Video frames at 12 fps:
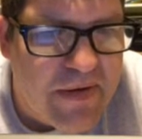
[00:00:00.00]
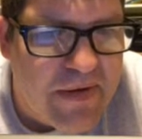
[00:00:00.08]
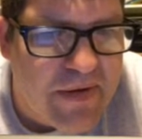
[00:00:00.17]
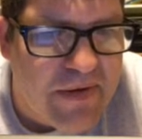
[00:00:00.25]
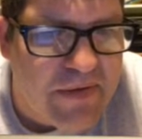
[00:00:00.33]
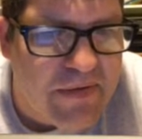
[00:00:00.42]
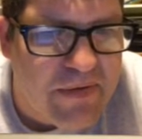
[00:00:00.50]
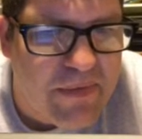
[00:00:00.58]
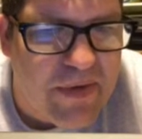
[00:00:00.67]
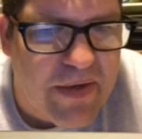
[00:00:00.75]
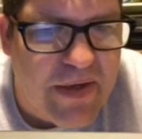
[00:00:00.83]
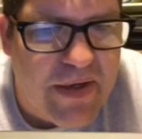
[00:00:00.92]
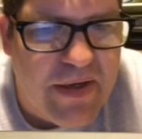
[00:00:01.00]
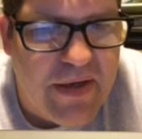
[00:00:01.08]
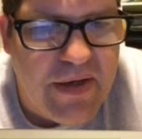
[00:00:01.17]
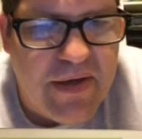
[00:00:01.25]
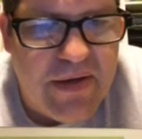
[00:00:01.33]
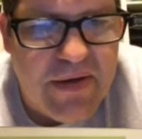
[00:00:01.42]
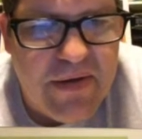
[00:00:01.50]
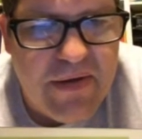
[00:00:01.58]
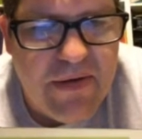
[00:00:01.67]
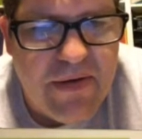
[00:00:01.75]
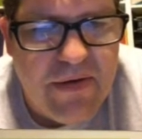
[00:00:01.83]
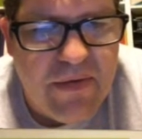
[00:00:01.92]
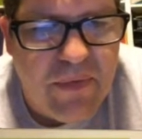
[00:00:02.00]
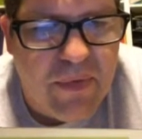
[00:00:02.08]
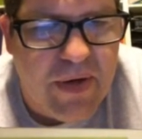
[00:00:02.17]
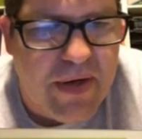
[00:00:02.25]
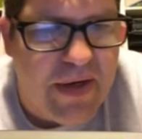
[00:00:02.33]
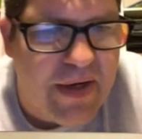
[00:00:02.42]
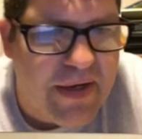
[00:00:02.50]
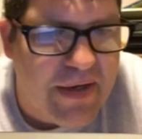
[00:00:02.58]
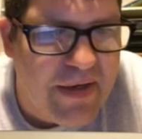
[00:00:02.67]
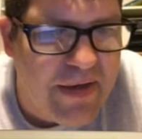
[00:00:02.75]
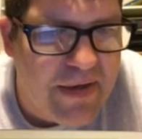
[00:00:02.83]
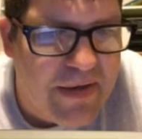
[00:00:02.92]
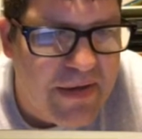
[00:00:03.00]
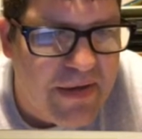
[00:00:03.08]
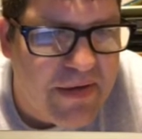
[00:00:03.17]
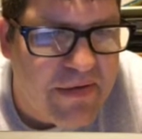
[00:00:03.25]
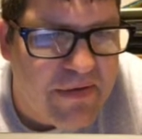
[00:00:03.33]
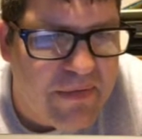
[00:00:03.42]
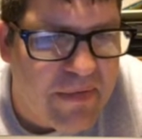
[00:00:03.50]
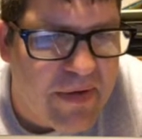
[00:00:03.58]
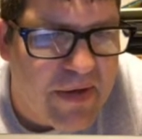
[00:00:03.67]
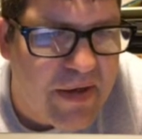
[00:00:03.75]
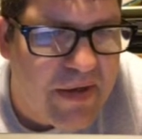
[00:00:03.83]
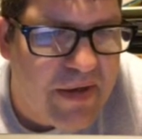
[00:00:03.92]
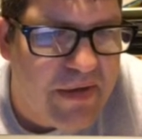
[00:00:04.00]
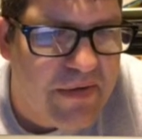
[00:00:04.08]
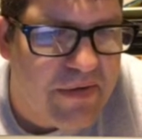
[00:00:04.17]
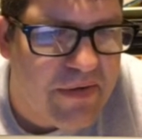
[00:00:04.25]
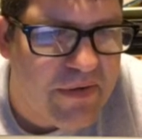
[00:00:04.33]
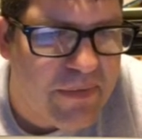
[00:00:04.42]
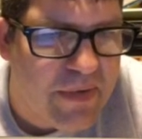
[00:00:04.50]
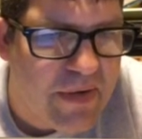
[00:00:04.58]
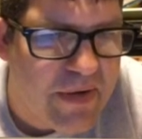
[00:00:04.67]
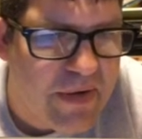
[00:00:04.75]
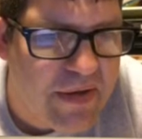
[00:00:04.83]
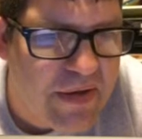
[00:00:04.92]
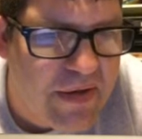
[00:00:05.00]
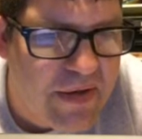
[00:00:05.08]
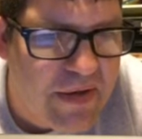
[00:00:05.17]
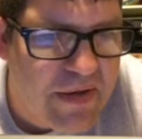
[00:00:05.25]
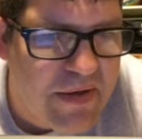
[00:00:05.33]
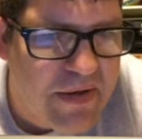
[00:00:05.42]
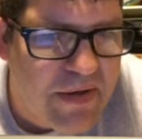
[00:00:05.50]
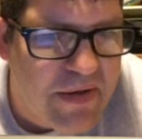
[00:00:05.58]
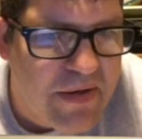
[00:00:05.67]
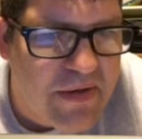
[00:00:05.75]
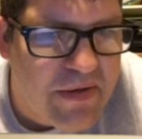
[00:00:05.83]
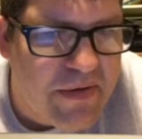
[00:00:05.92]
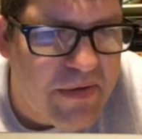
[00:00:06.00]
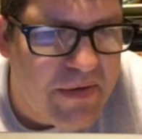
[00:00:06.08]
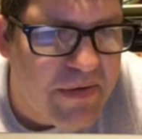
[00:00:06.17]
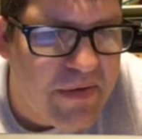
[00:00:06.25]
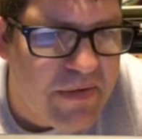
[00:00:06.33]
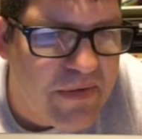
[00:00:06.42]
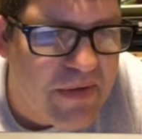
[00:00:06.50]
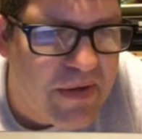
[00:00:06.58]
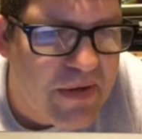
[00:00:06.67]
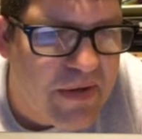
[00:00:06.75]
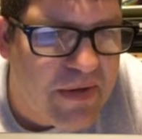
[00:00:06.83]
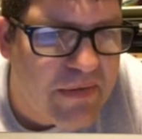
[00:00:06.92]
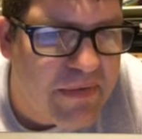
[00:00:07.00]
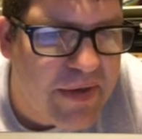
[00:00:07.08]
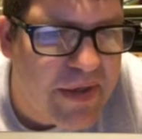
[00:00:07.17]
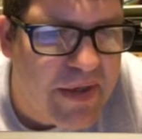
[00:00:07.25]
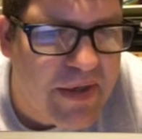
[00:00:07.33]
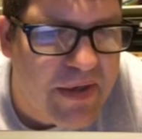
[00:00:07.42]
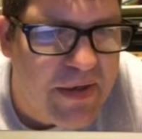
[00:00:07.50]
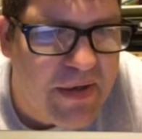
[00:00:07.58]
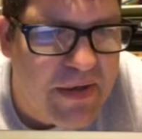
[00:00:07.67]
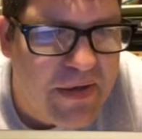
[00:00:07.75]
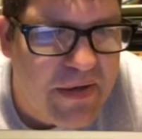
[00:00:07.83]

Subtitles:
I don't see 180. 190. There's a 190. So there's 1, 2, 3,